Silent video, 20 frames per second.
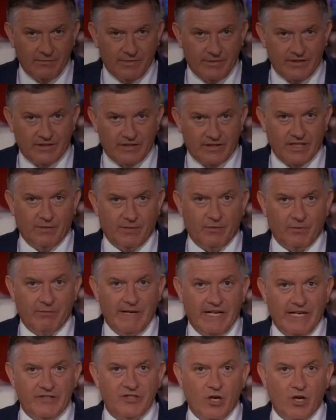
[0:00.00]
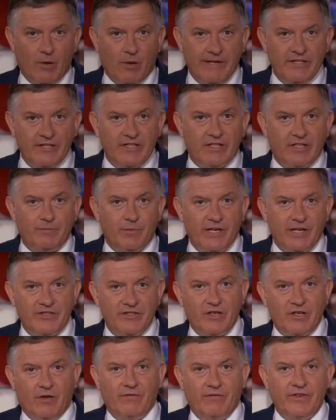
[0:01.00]
Mr Turnbull made his comments at a
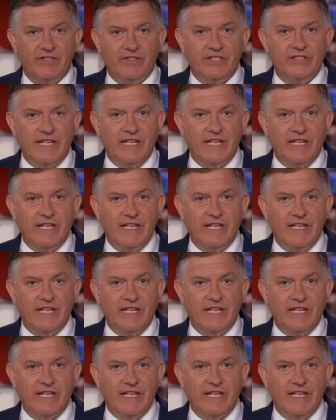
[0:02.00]
press conference